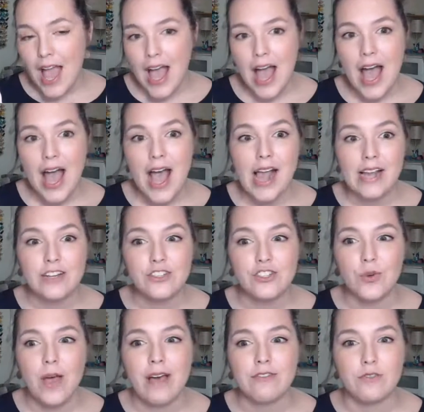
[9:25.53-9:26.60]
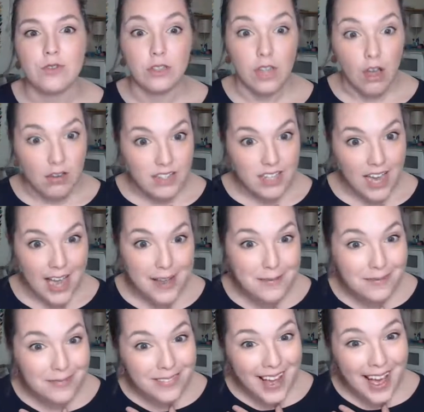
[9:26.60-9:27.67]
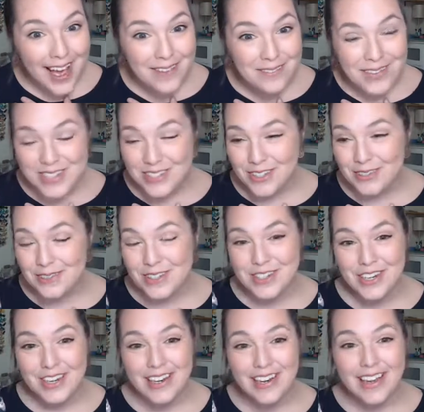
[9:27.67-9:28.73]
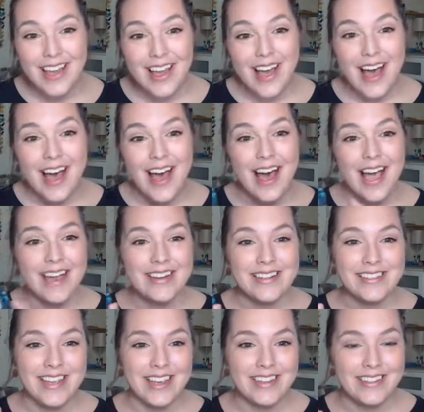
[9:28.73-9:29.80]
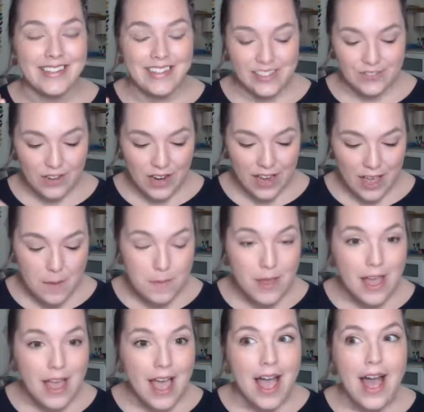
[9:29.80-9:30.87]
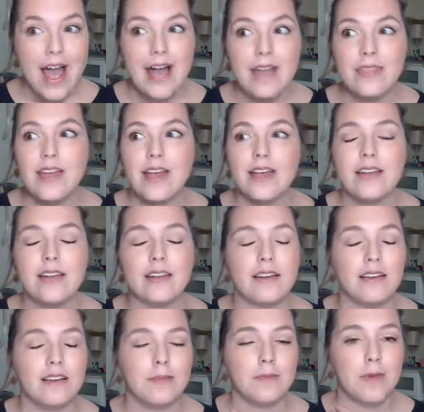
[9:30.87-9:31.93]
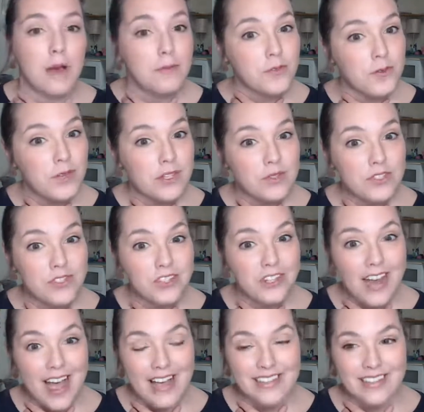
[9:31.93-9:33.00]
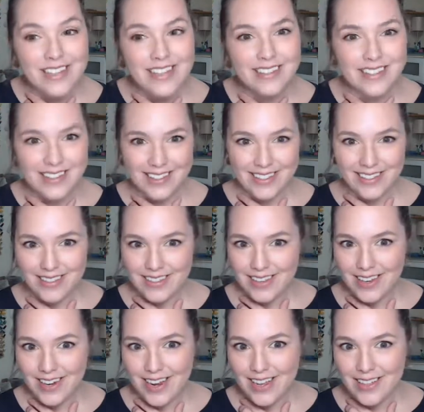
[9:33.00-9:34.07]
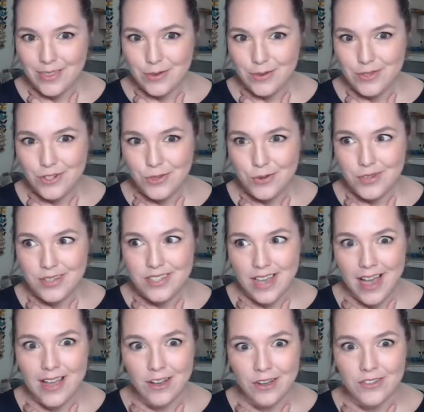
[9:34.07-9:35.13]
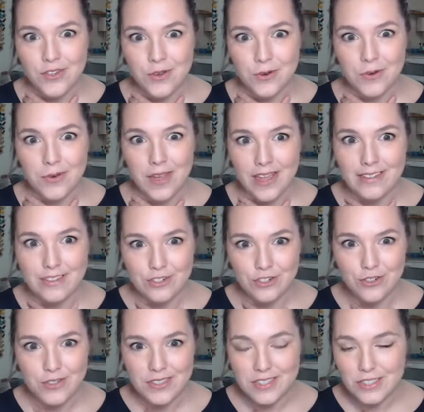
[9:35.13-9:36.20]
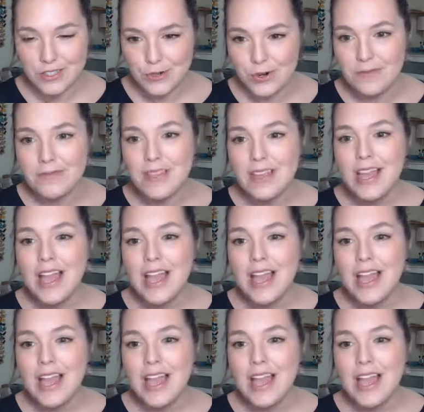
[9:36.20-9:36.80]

And so after a long time at my sewing machine, I designed these for him. And then moms we knew started asking, like, can I get those too? Because I also hate the shoes at the store.